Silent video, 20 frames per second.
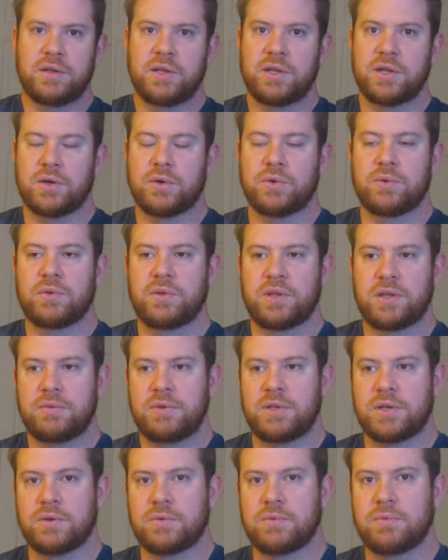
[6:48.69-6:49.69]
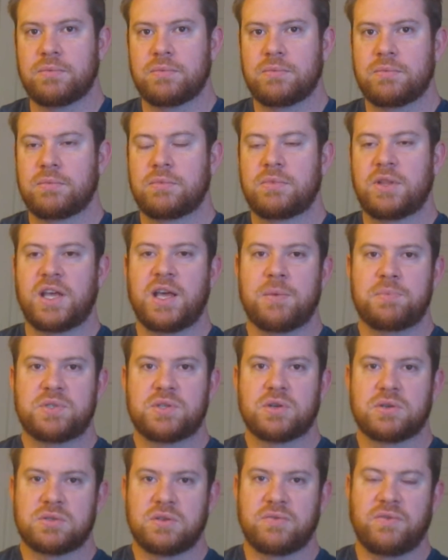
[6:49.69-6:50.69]
the
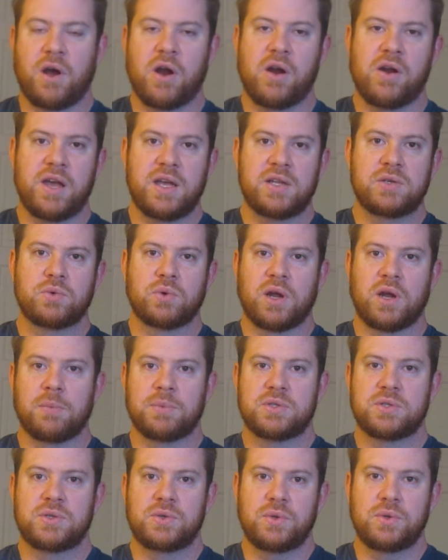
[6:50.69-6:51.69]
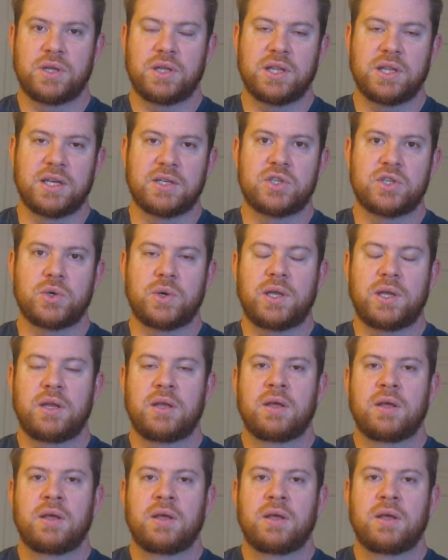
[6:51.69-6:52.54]
hipsters of our age were able to cling to it.